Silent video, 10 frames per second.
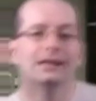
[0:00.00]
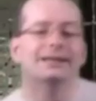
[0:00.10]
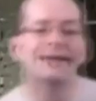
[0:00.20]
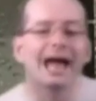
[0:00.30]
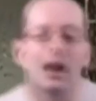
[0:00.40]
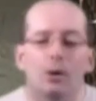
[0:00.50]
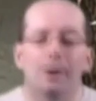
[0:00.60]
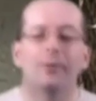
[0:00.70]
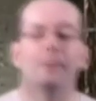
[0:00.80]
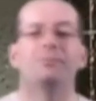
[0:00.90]
Now,
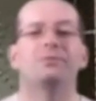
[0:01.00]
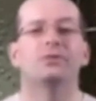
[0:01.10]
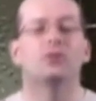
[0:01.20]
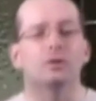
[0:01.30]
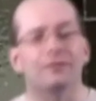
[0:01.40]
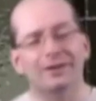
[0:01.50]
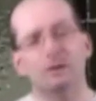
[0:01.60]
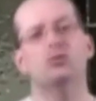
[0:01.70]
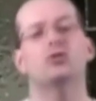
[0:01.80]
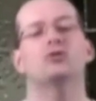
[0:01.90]
to
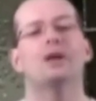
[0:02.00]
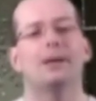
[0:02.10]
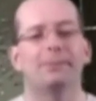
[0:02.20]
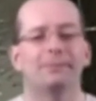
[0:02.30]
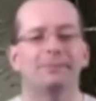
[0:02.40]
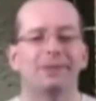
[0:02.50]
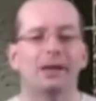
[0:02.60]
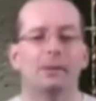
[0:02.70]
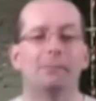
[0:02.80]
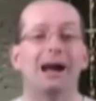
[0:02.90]
finish this up,
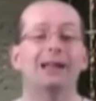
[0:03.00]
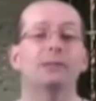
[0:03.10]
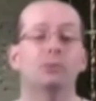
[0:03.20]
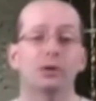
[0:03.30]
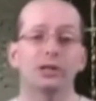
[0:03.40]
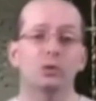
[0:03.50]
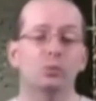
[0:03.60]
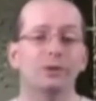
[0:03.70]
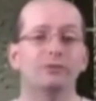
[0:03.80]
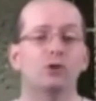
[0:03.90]
polyploidy,
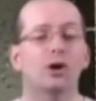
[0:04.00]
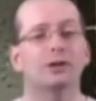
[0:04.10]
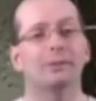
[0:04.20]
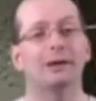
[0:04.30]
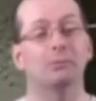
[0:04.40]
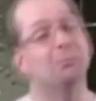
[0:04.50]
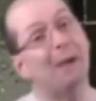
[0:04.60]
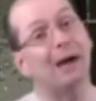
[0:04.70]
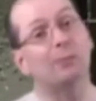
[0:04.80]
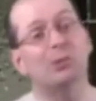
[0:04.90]
we've talked about
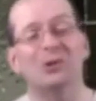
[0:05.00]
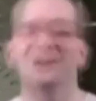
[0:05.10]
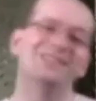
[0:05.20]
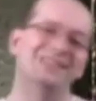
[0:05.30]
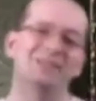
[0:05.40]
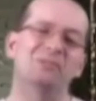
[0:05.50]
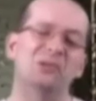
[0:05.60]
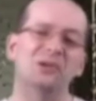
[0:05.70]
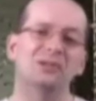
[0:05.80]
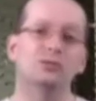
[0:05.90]
monoploids,
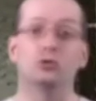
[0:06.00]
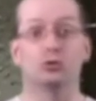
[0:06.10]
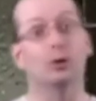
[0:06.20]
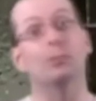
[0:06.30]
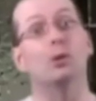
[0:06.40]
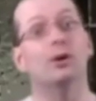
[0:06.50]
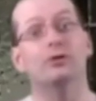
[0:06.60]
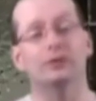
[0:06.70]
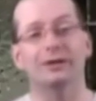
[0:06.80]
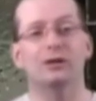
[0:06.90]
diploids, triploids,
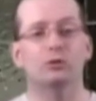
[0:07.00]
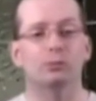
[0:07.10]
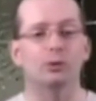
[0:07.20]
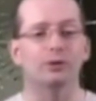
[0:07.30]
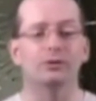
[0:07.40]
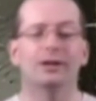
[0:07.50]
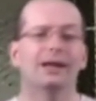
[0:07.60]
and tetraploids.